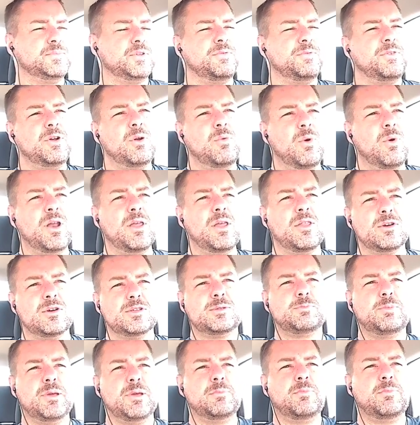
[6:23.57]
So if you're one of
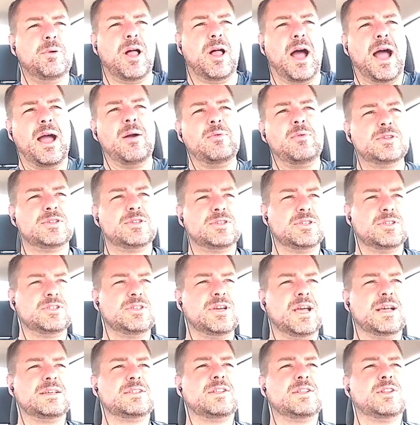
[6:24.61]
those people, I would
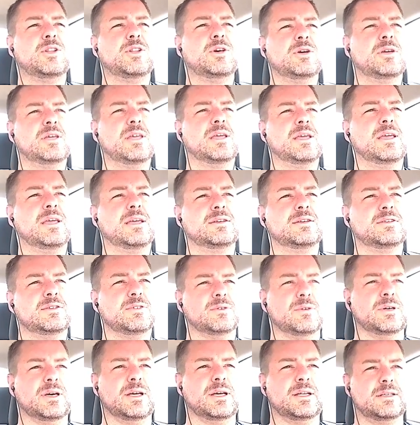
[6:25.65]
suggest looking
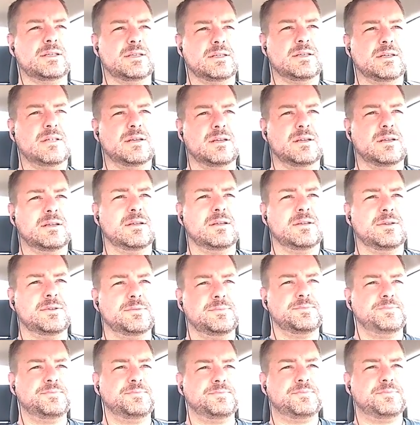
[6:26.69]
into it.
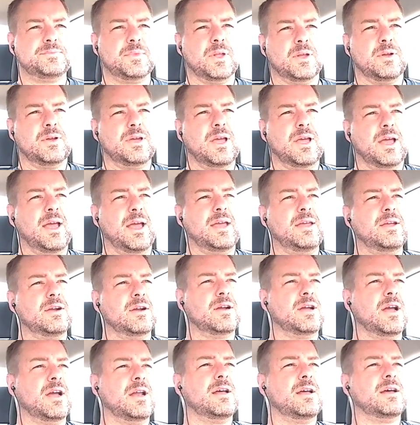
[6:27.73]
Okay, you're
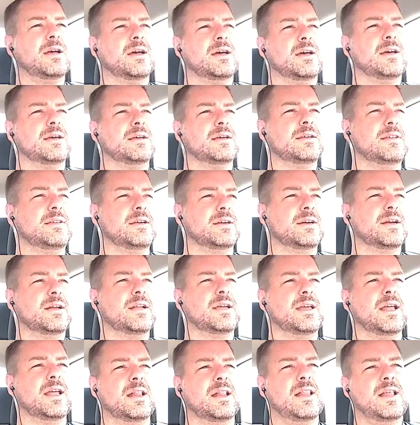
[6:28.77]
gonna
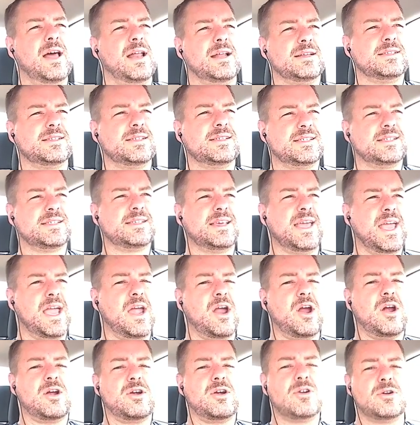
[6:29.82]
get a lot of
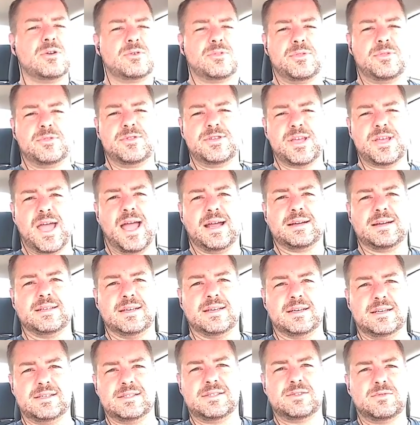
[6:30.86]
scare
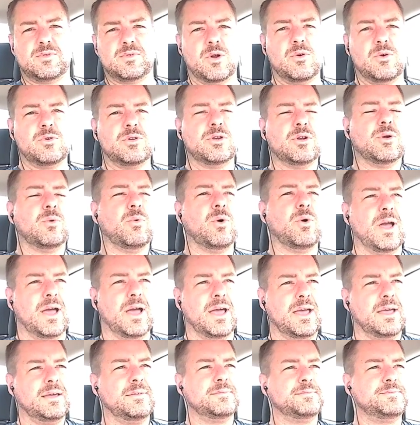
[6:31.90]
tactics thrown your
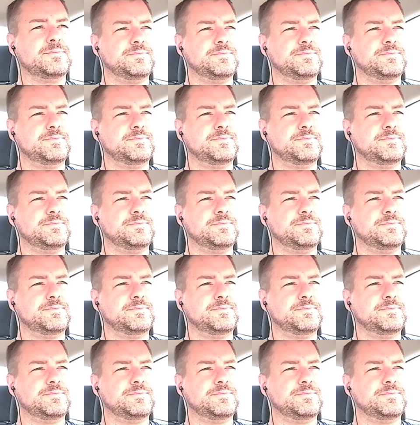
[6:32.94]
way,